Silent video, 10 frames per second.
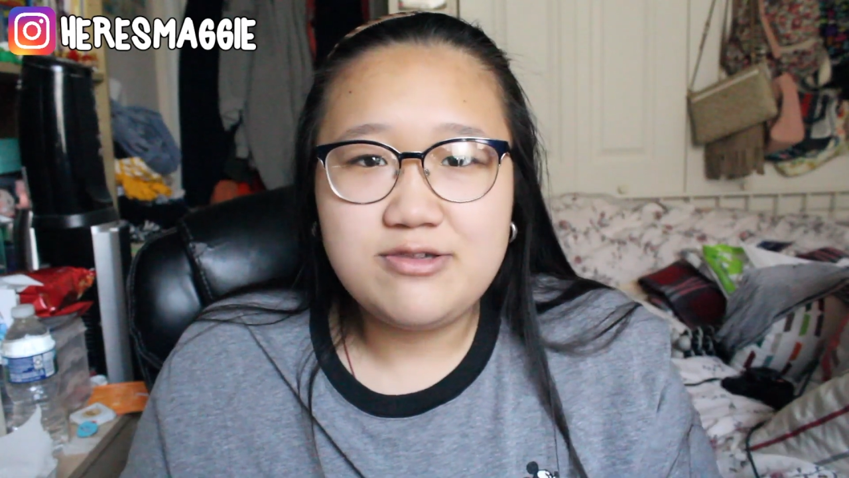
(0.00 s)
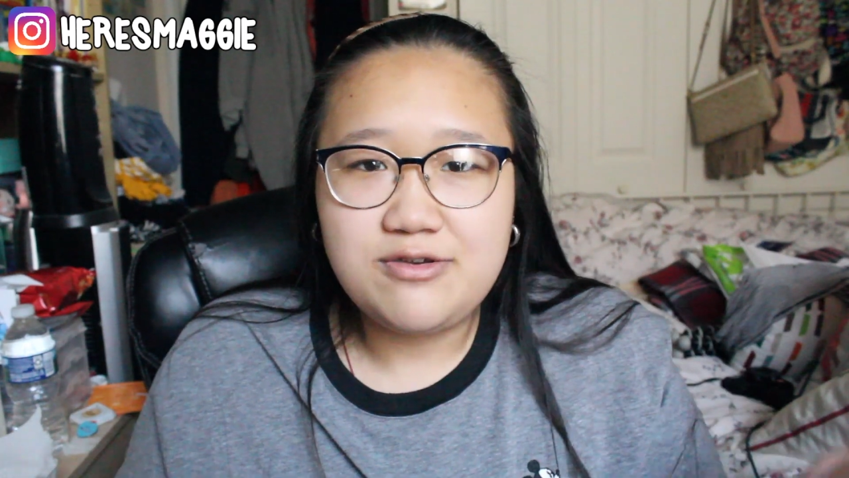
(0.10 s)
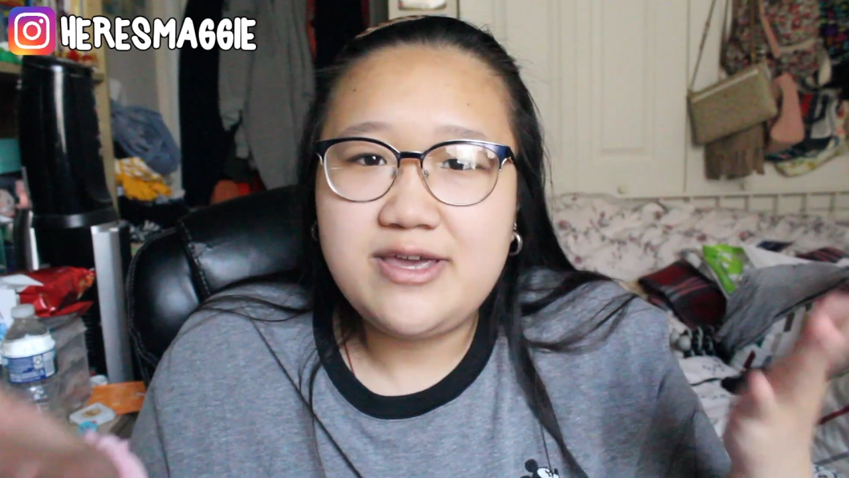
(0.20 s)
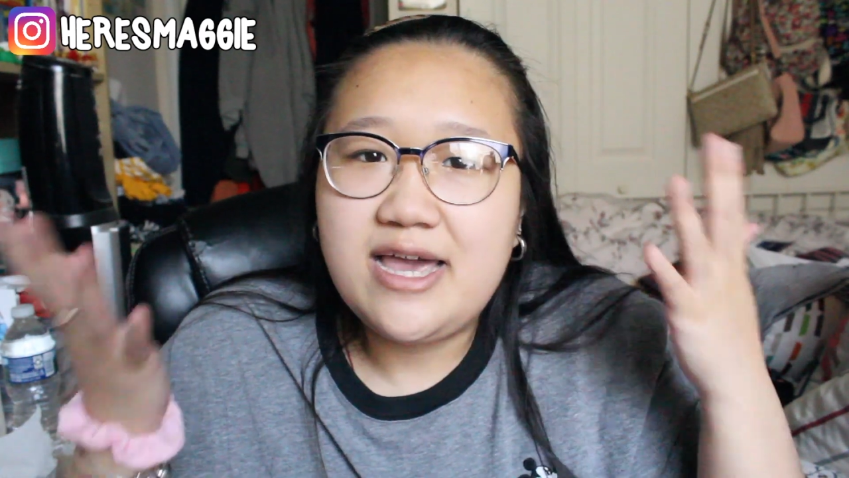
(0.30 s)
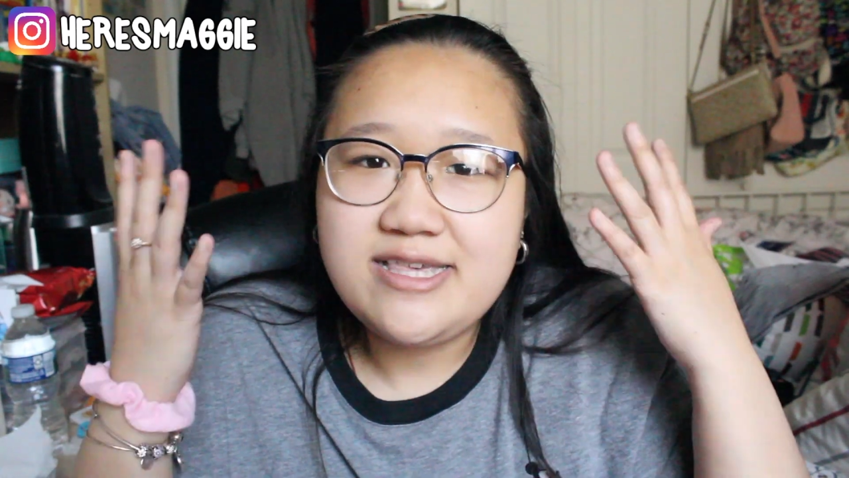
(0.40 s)
so
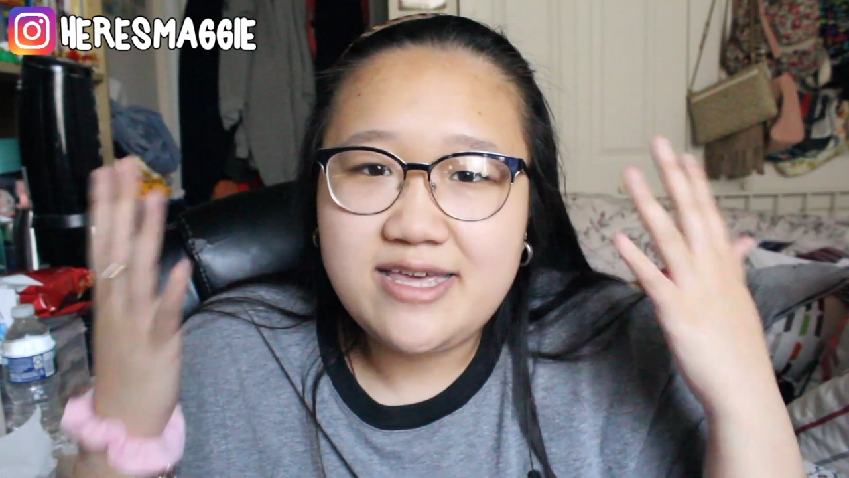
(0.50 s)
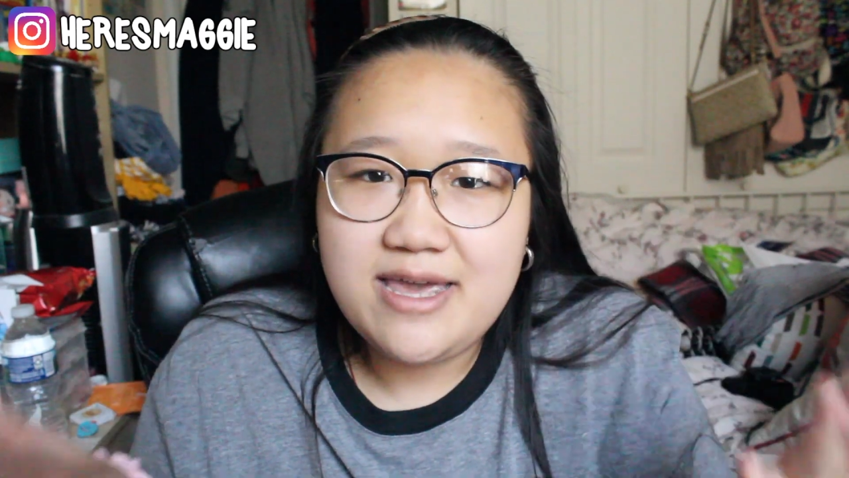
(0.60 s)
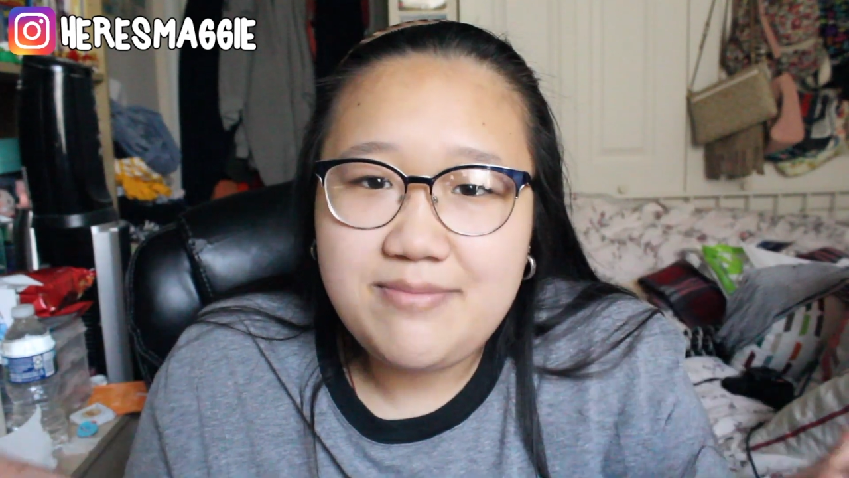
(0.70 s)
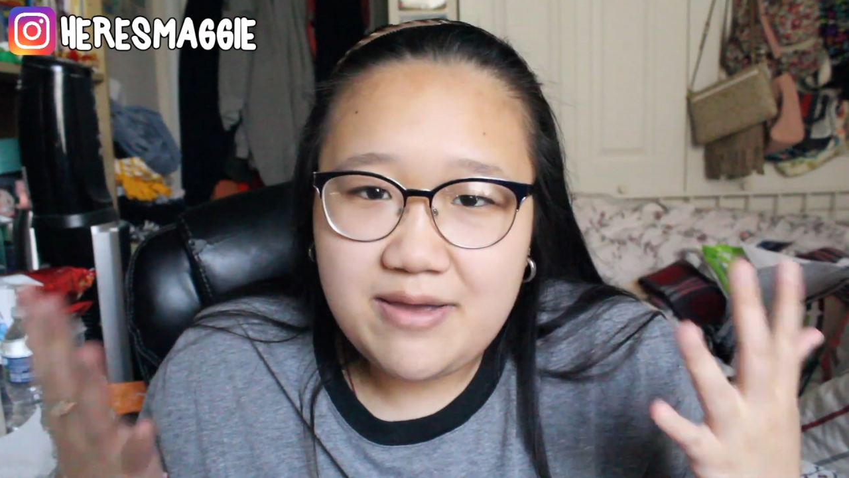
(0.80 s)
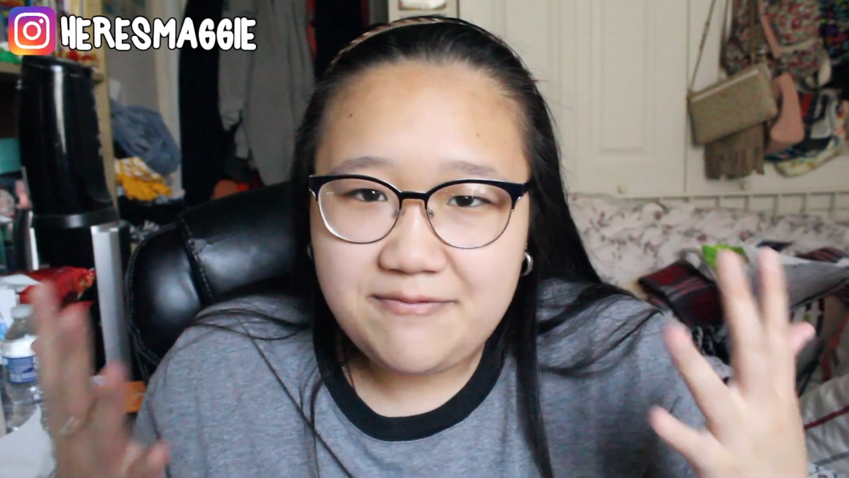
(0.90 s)
you guys can
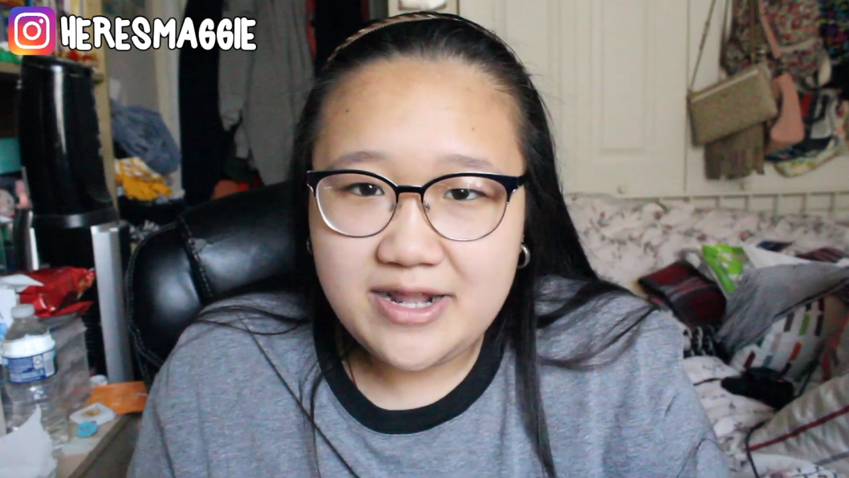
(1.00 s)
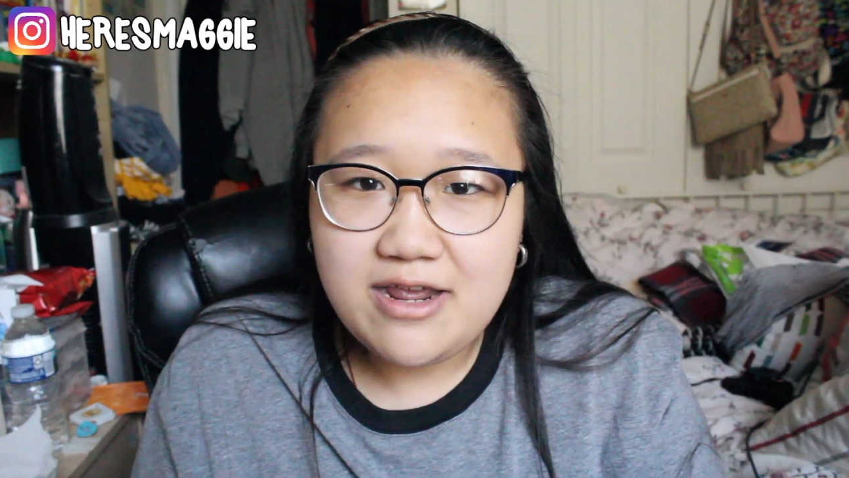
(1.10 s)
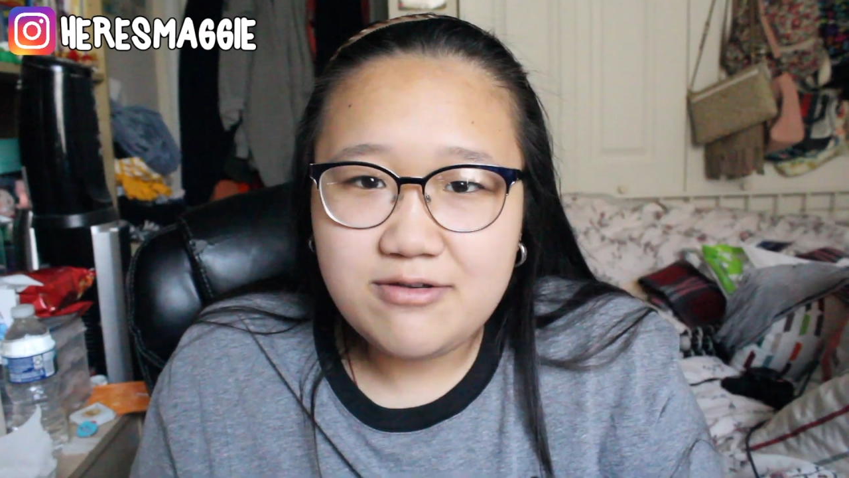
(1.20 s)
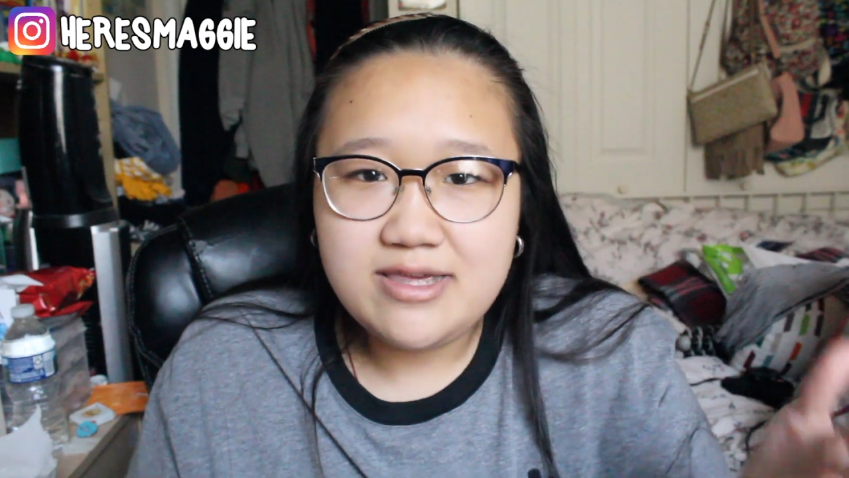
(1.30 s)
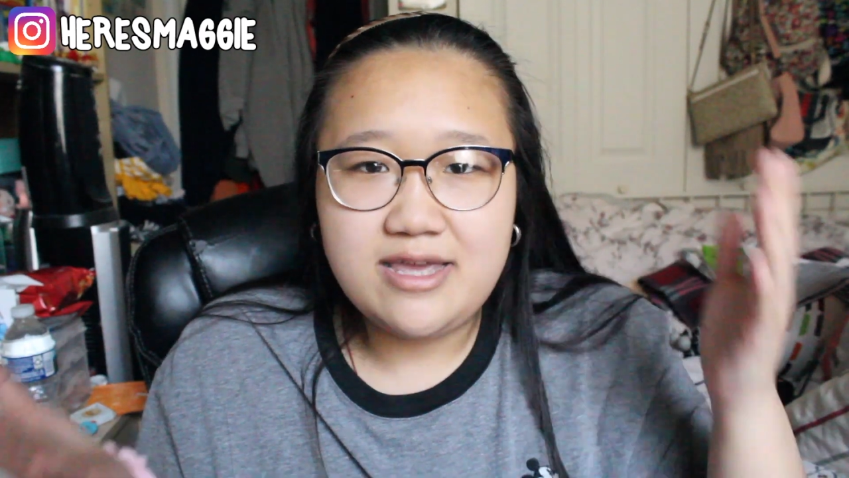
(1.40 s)
get my videos